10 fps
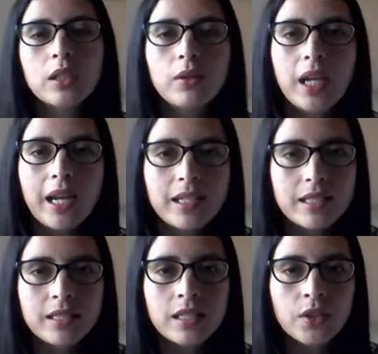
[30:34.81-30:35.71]

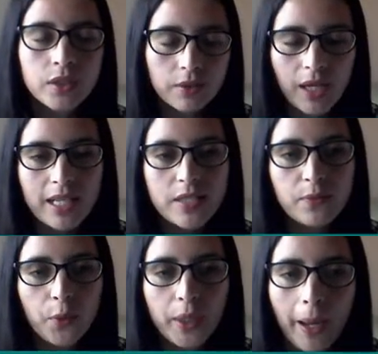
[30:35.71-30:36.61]
creates
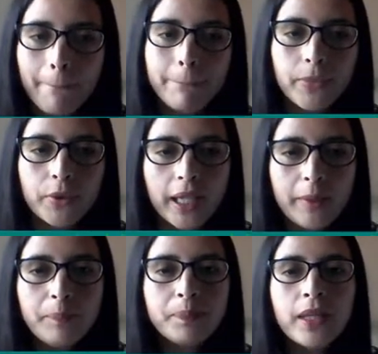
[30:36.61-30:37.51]
for them.
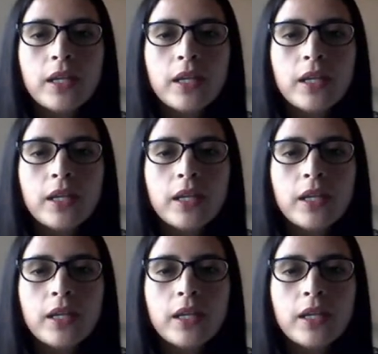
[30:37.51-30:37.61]
Okay,